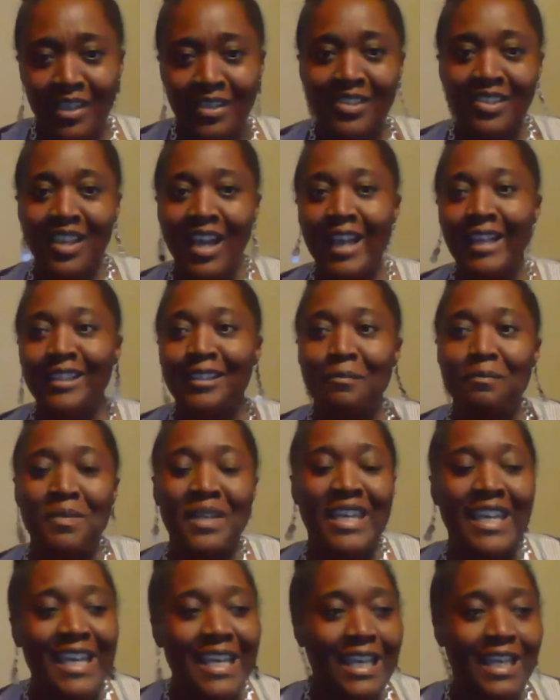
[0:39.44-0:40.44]
is like the
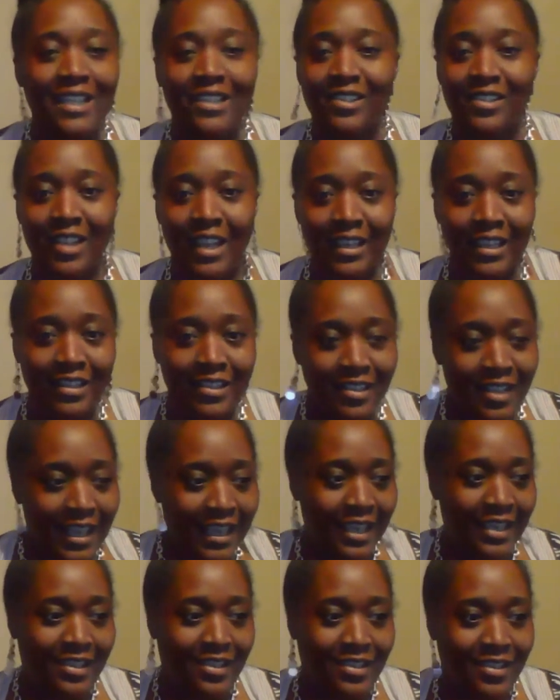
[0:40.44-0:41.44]
begin. It's like it's
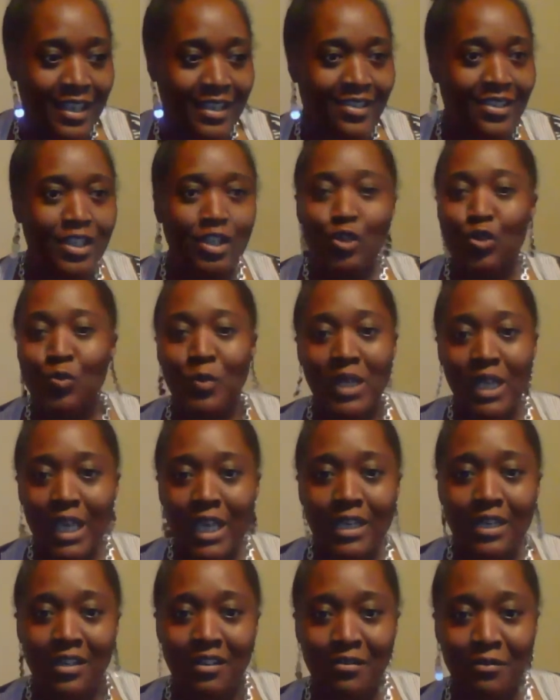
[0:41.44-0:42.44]
like it sets a new
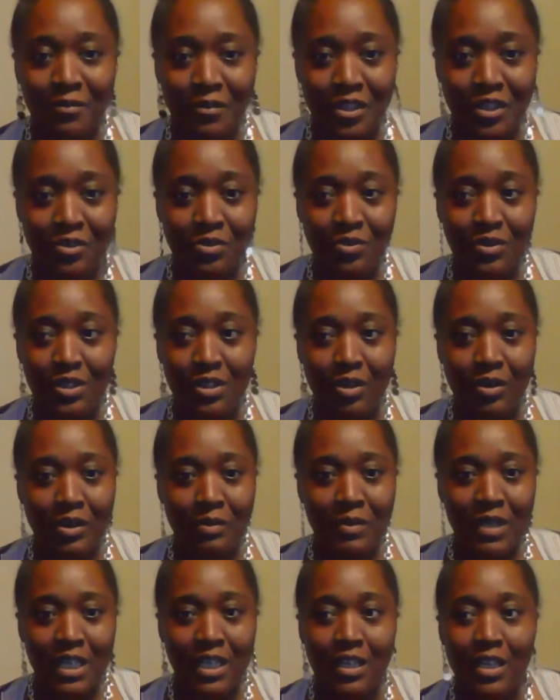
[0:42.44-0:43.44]
beginning for you. You know
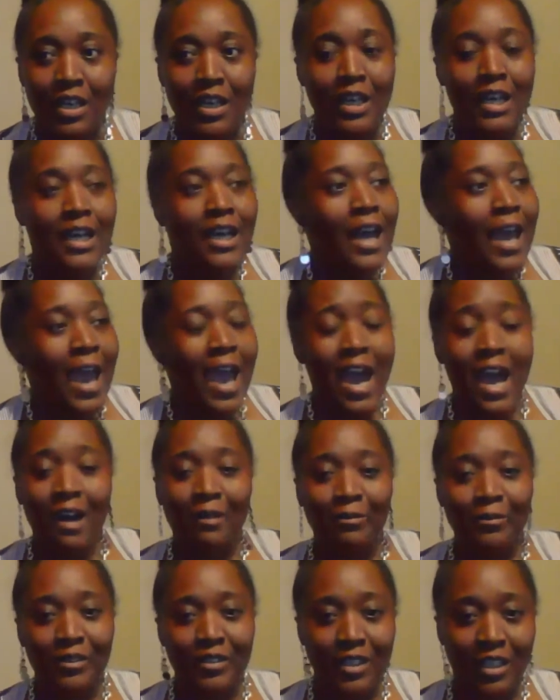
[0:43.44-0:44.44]
what I mean?
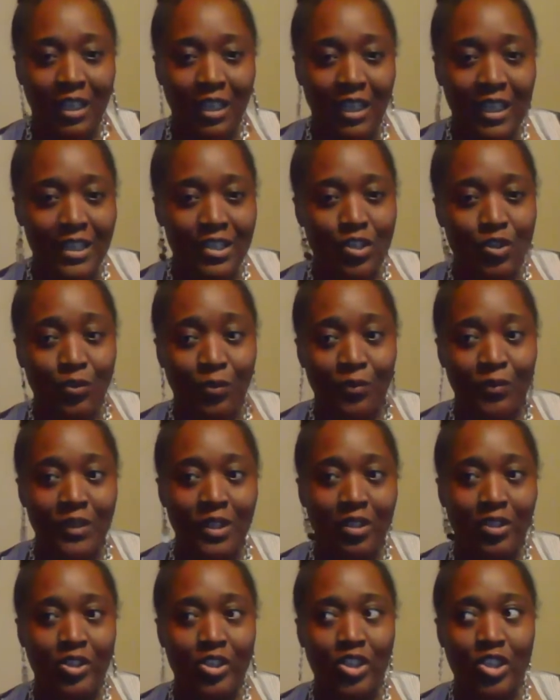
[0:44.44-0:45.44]
After the cleanse, you
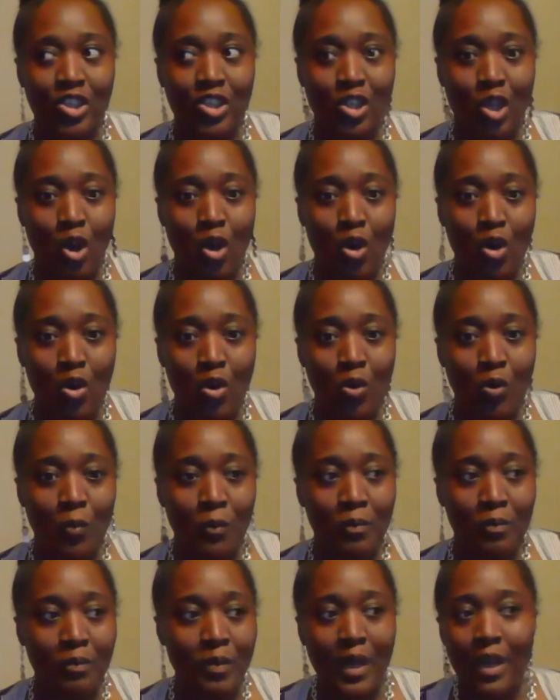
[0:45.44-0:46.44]
feel
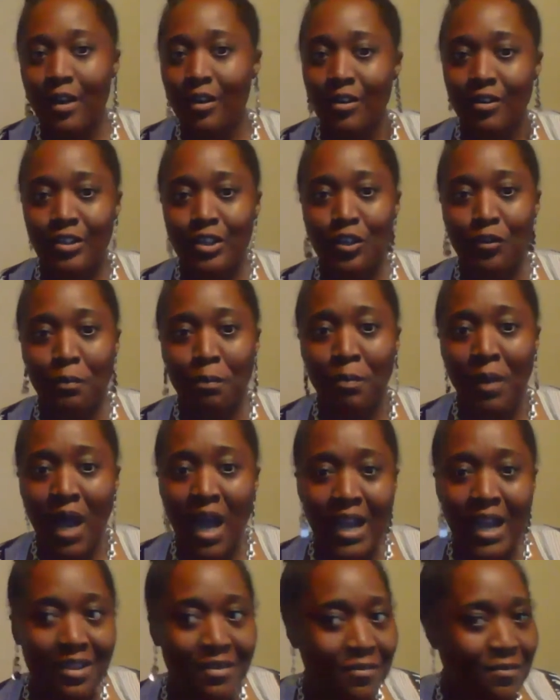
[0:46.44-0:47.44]
so better. Your
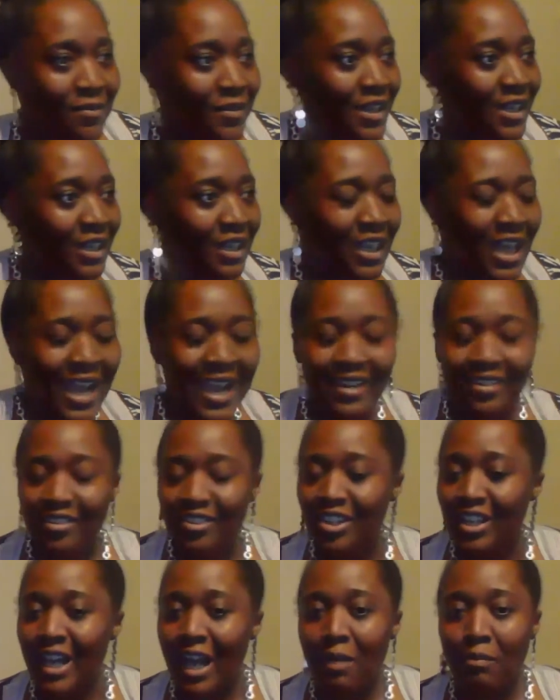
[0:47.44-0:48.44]
body feel
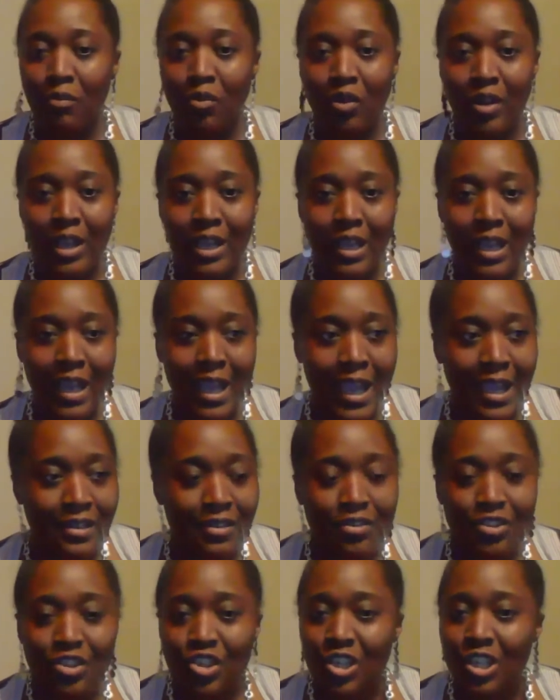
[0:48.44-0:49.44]
lighter. You got more
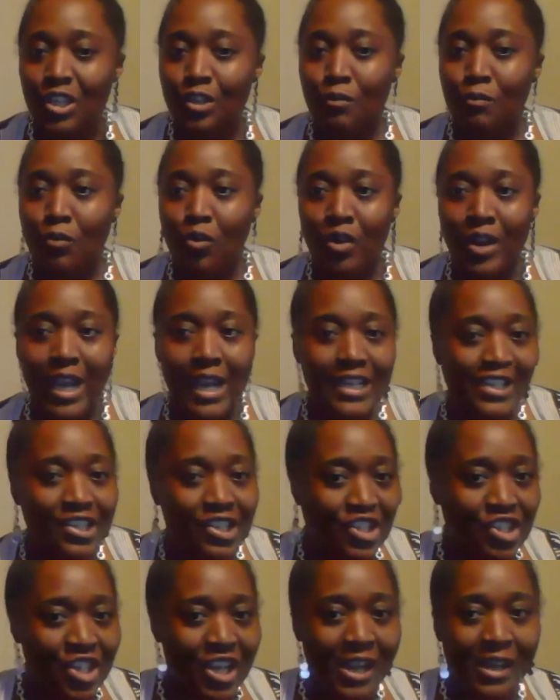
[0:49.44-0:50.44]
energy. You're more
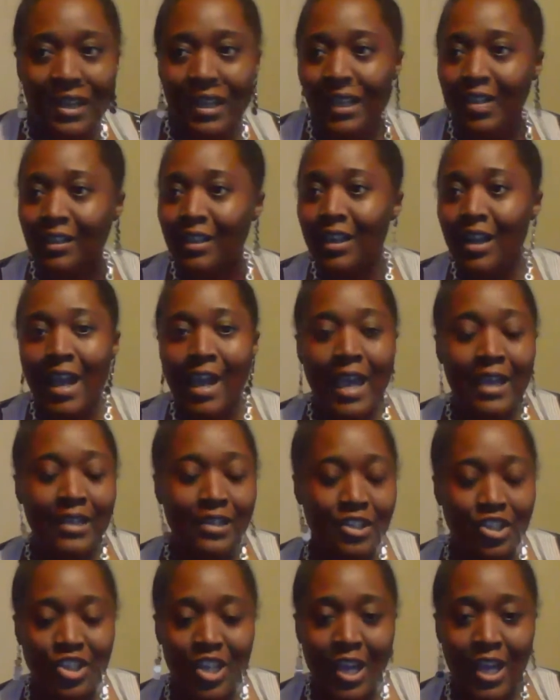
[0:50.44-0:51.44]
energetic,
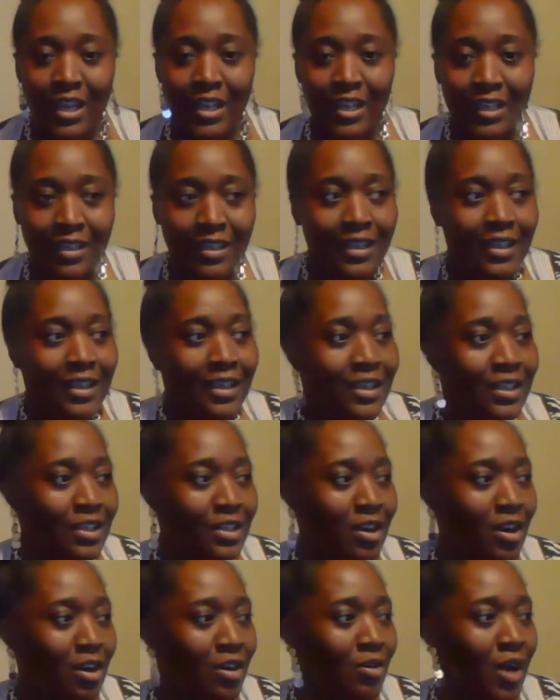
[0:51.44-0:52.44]
energetic.
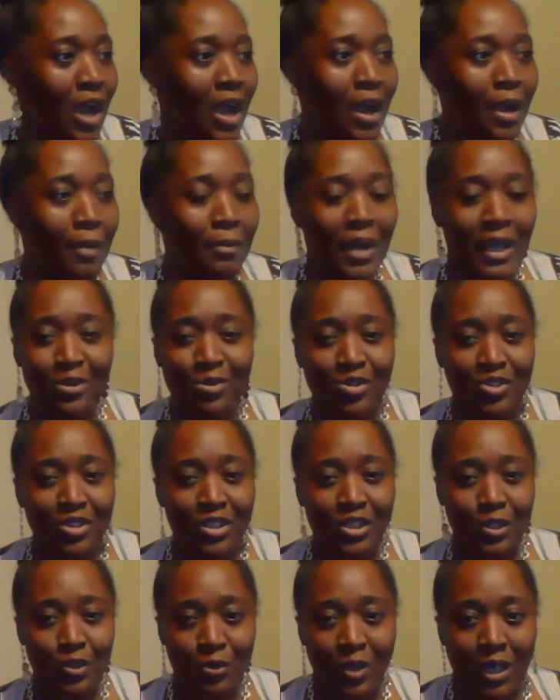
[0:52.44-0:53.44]
You know, um, I
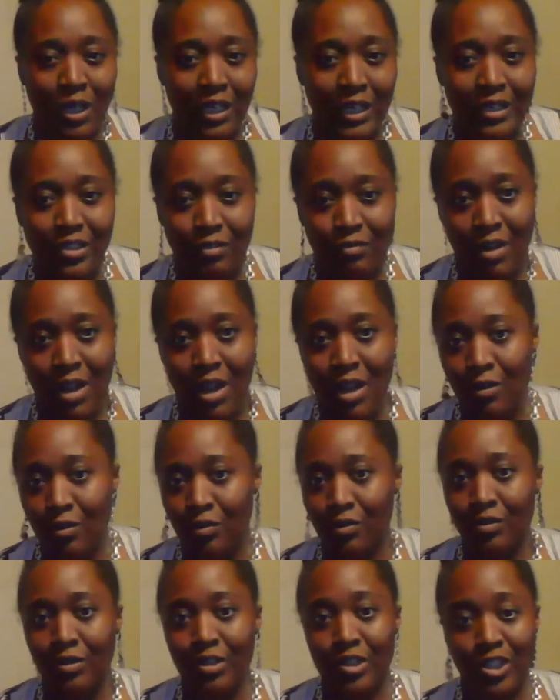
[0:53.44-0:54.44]
usually do cleanse
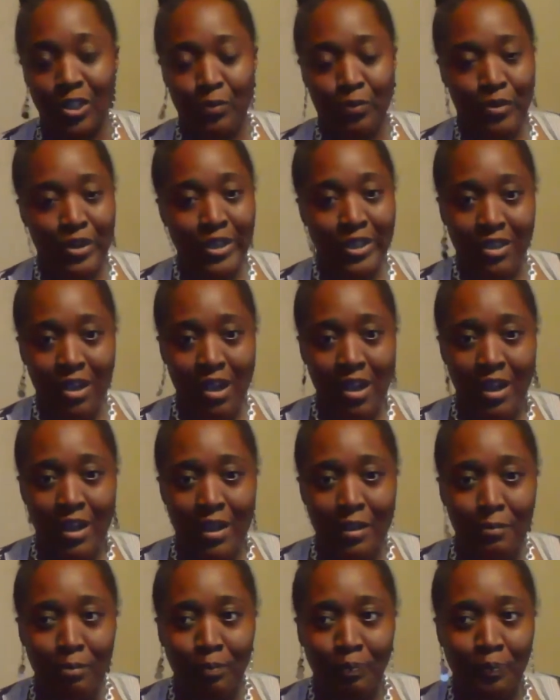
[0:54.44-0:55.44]
around the
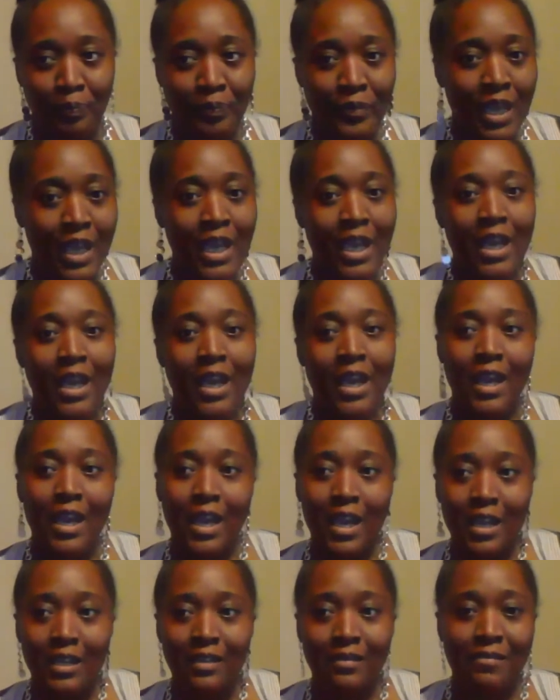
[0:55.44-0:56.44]
springtime
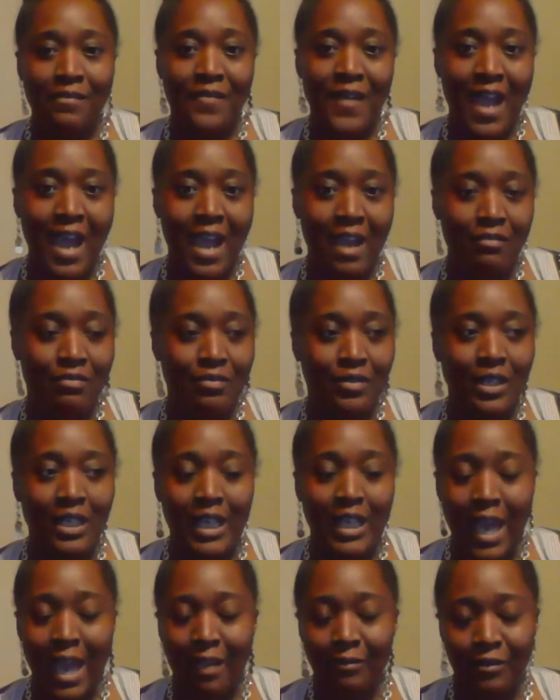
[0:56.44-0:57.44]
and that
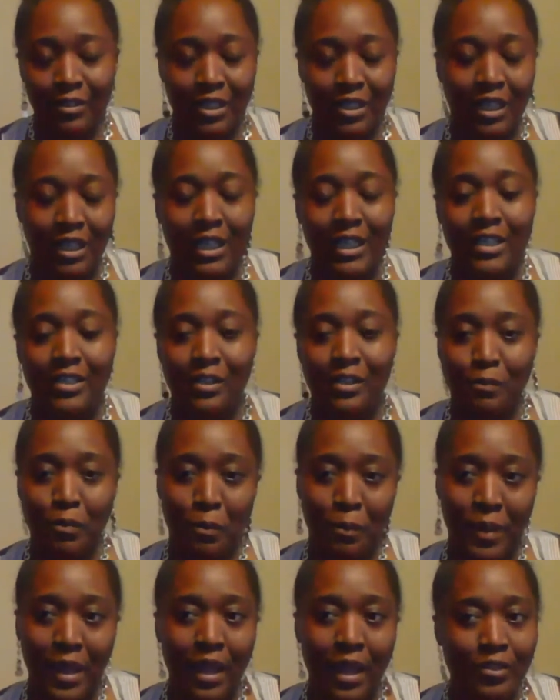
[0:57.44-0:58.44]
really after the cleanse it
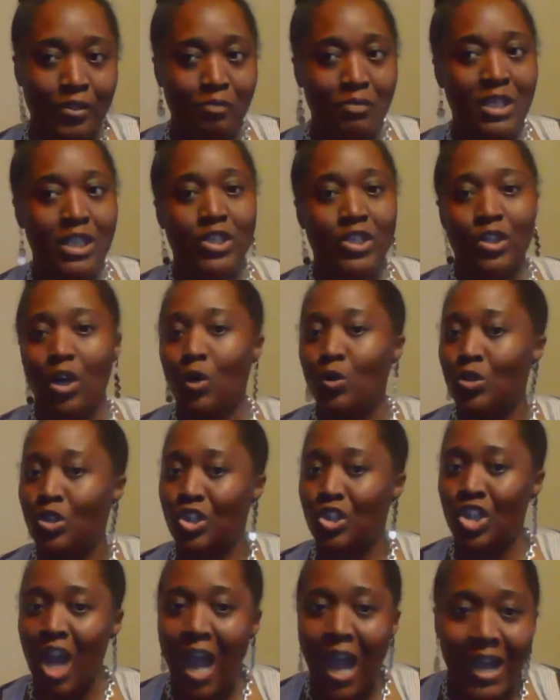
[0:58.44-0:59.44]
propels me to
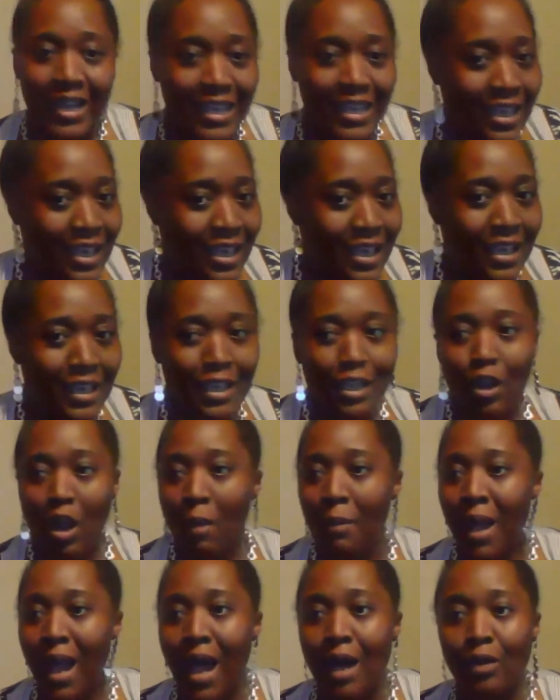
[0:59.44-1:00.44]
go jogging you know
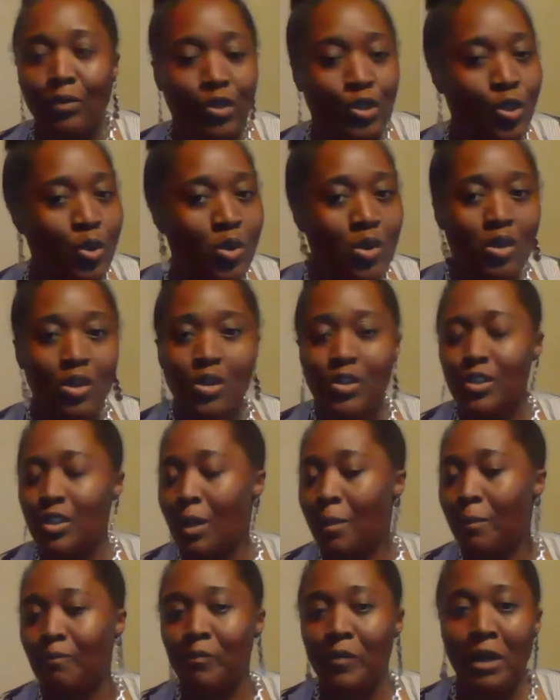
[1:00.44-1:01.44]
i'm outdoors
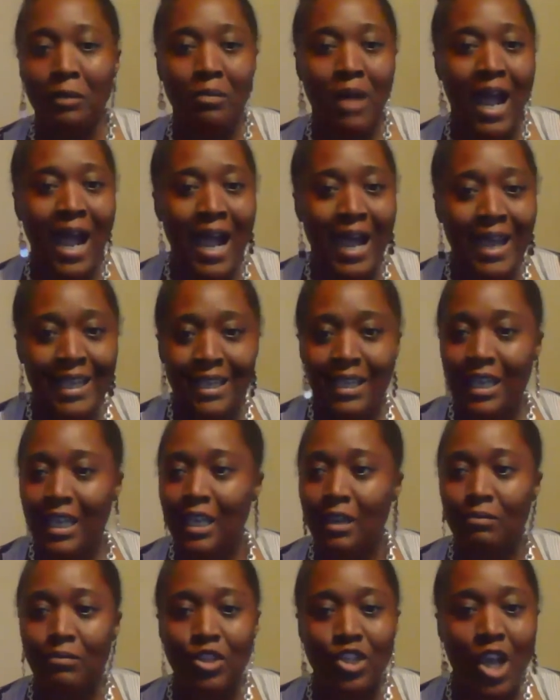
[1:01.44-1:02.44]
i'm i'm
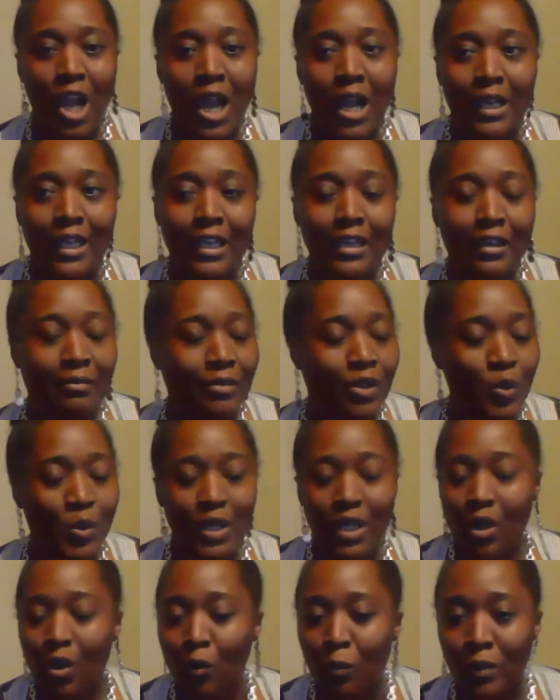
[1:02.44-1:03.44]
hiking i'm jogging i'm
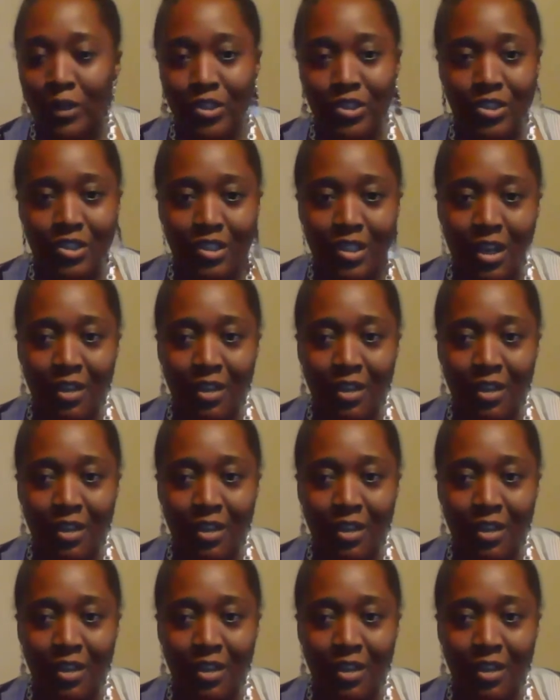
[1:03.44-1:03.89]
doing a whole bunch of